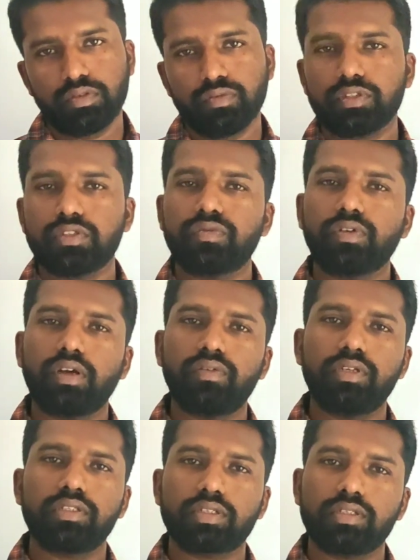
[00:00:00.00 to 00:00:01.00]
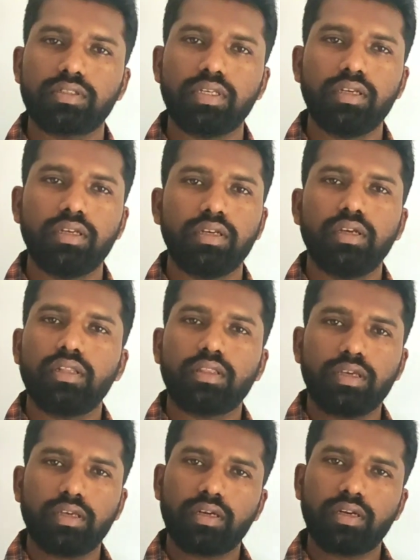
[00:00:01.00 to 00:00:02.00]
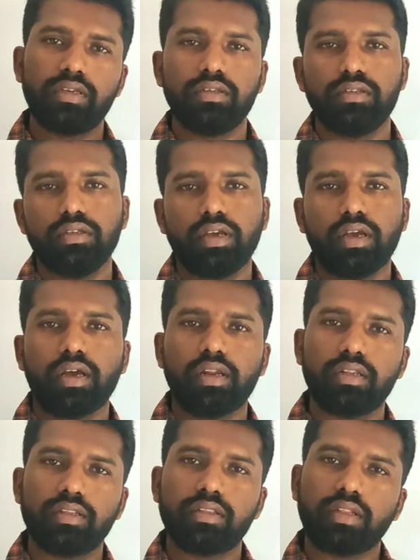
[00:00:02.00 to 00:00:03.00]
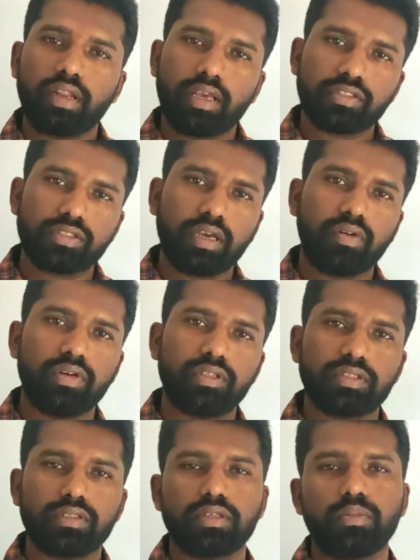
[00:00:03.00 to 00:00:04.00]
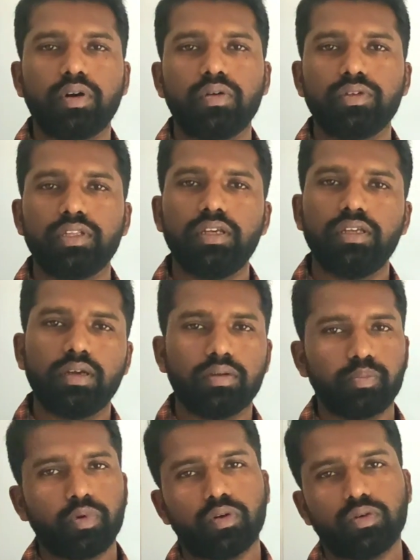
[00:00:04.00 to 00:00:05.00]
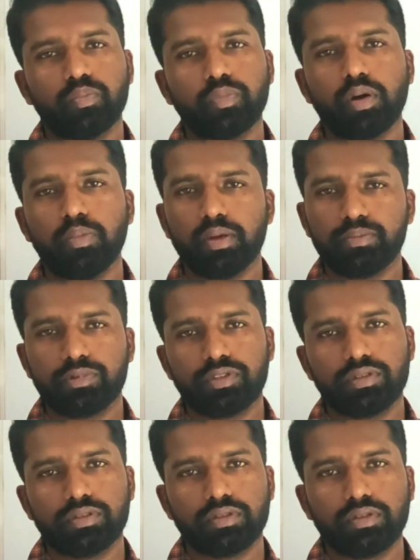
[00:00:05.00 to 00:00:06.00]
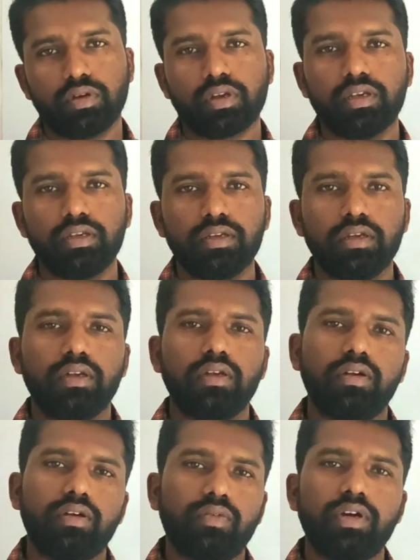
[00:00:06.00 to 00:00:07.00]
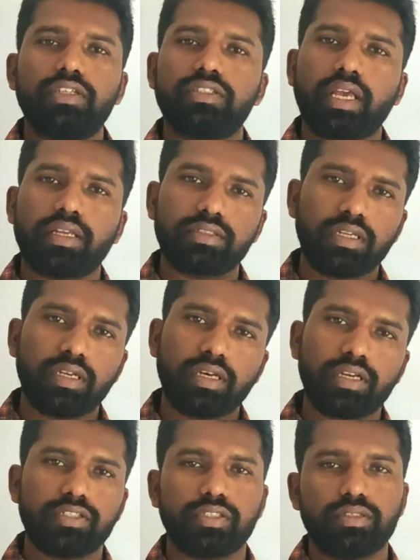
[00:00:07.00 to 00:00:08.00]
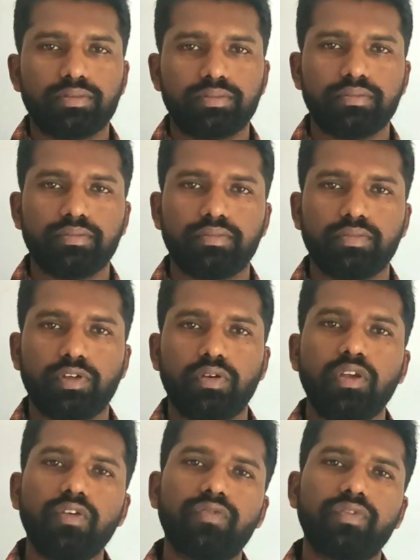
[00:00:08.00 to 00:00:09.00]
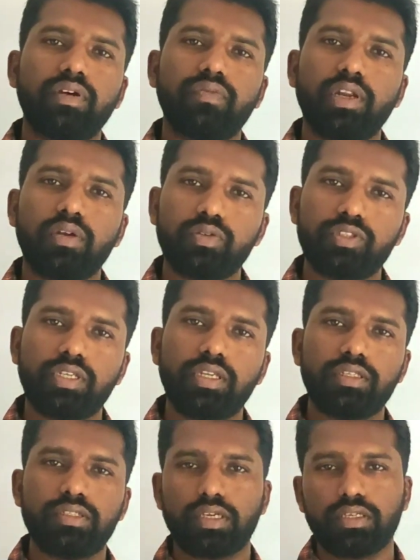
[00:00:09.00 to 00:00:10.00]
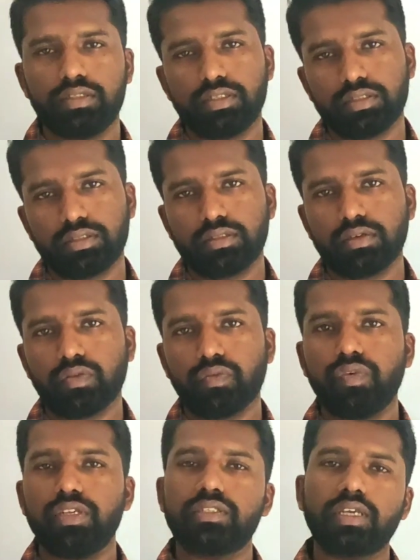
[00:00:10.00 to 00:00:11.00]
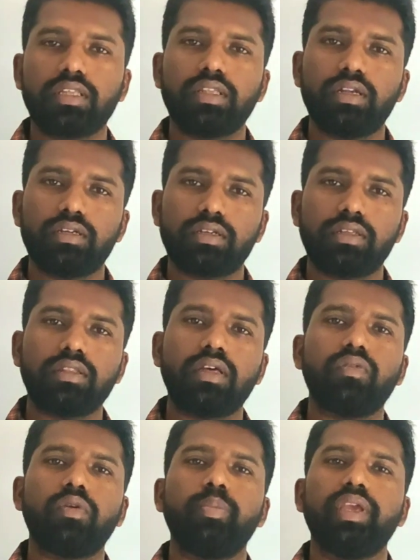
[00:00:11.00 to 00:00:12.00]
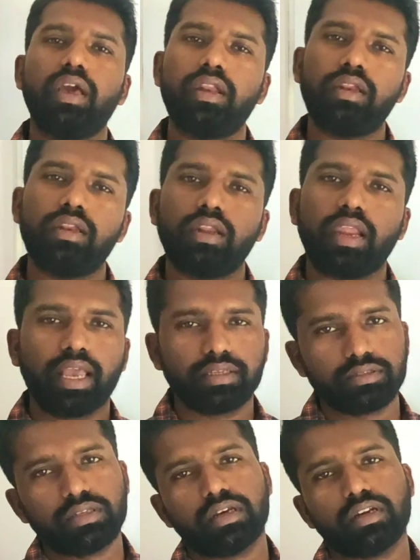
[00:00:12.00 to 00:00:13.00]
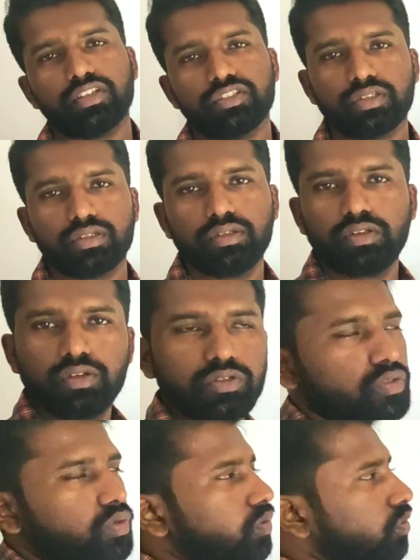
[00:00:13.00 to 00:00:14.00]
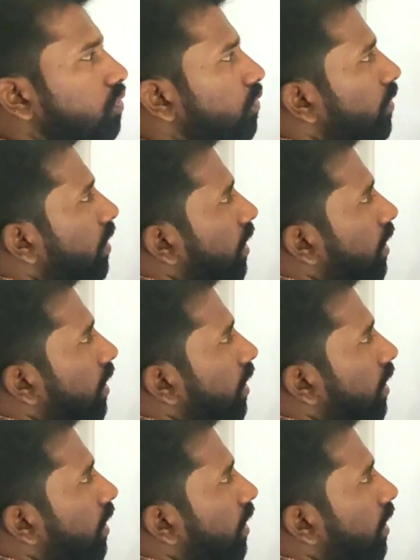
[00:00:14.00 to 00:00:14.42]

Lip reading: First of all, I will discuss the theory and next I will discuss about the problems. Okay, what is acceleration? If the velocity changes, we say that there will be an acceleration. So,